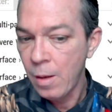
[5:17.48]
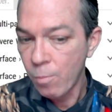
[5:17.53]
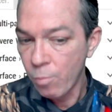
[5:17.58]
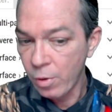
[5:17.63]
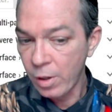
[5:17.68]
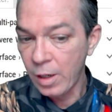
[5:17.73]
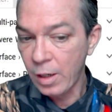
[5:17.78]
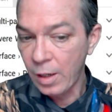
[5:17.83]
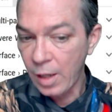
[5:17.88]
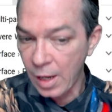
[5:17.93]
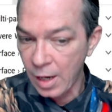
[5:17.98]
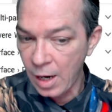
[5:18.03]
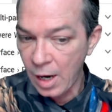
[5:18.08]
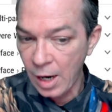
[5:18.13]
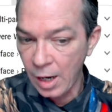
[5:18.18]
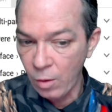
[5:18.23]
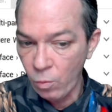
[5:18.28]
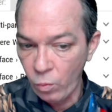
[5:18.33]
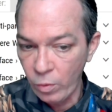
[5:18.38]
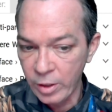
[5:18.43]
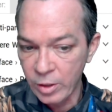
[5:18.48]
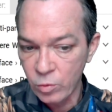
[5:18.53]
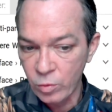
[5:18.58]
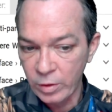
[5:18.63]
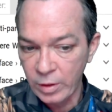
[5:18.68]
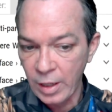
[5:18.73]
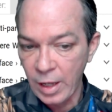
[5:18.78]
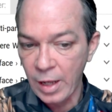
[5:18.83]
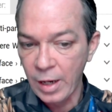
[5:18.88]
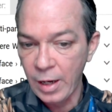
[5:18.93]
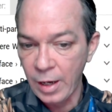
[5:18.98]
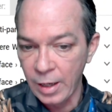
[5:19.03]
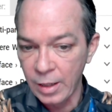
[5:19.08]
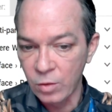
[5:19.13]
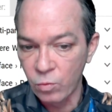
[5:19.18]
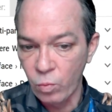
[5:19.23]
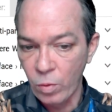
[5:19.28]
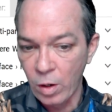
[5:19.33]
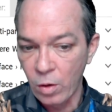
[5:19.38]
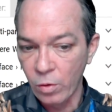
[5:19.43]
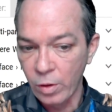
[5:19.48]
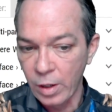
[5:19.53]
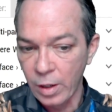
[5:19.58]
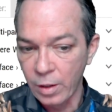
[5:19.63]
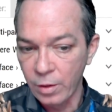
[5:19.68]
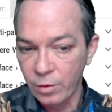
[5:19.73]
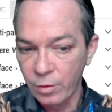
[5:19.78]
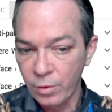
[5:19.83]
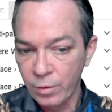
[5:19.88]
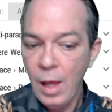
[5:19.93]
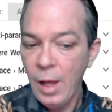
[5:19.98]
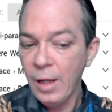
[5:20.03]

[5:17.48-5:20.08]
Bringing a lot of high winds with that as well, guys.